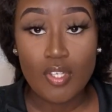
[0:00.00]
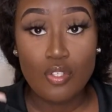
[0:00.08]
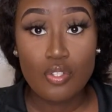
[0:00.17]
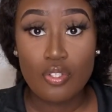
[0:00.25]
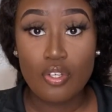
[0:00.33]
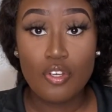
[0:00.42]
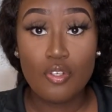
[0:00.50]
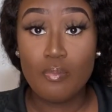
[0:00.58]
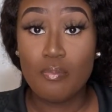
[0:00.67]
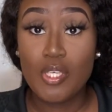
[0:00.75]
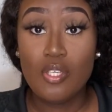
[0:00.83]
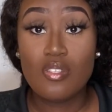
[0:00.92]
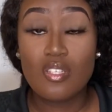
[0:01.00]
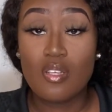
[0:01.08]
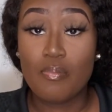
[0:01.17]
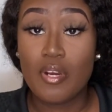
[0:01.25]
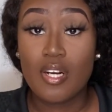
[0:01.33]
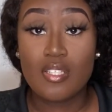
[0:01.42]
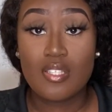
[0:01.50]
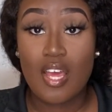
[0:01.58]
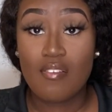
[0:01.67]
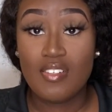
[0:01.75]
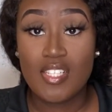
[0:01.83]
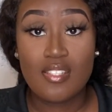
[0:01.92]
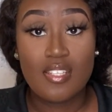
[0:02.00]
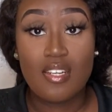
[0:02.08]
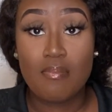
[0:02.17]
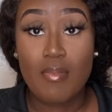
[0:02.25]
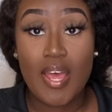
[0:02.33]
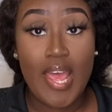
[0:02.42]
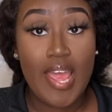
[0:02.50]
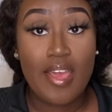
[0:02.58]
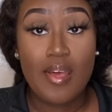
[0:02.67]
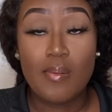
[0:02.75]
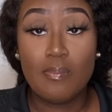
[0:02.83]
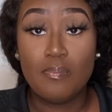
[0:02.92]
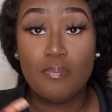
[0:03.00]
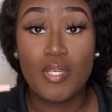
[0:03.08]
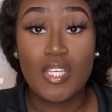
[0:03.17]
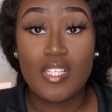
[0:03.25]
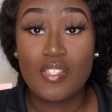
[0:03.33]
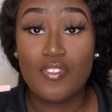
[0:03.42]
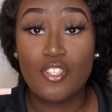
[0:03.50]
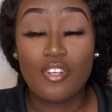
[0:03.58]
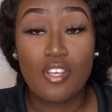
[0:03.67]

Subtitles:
So be using the products that I've listed in my beginners video.